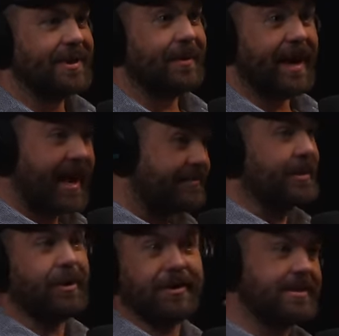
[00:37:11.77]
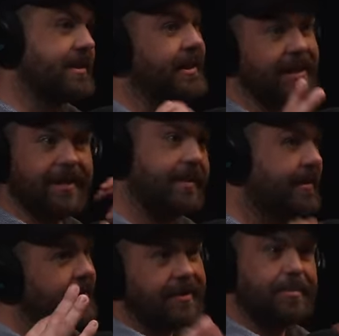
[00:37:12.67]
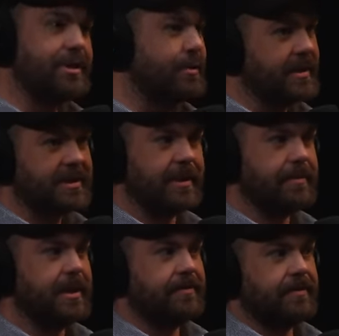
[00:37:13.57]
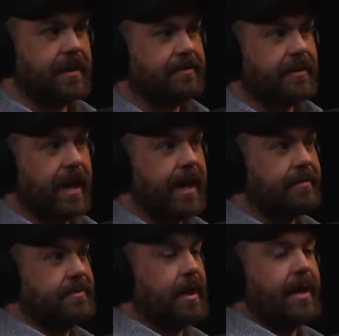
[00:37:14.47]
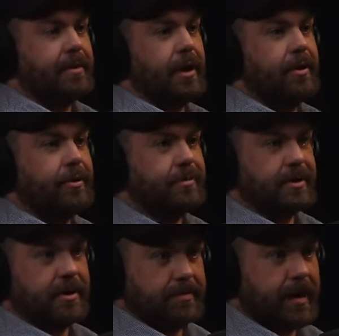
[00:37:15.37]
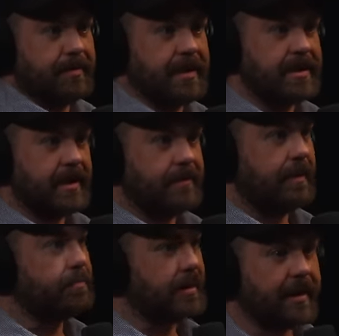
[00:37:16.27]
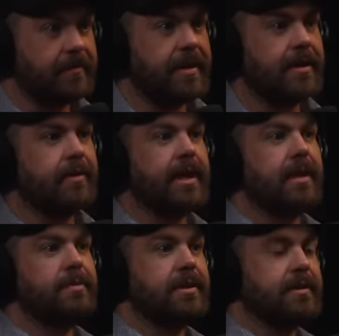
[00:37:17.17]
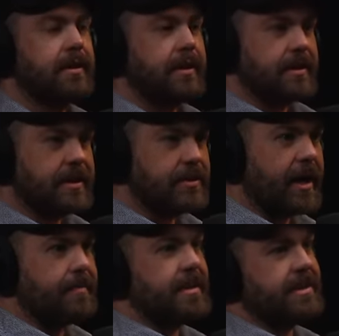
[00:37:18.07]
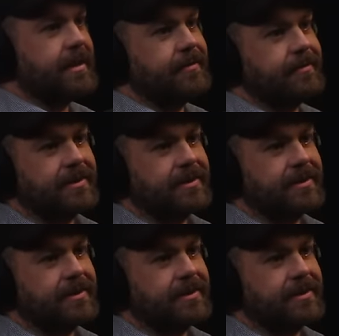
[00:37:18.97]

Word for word: You know, I have to constantly be doing something if if I have time at home just by myself, I'm playing a video game to distract myself.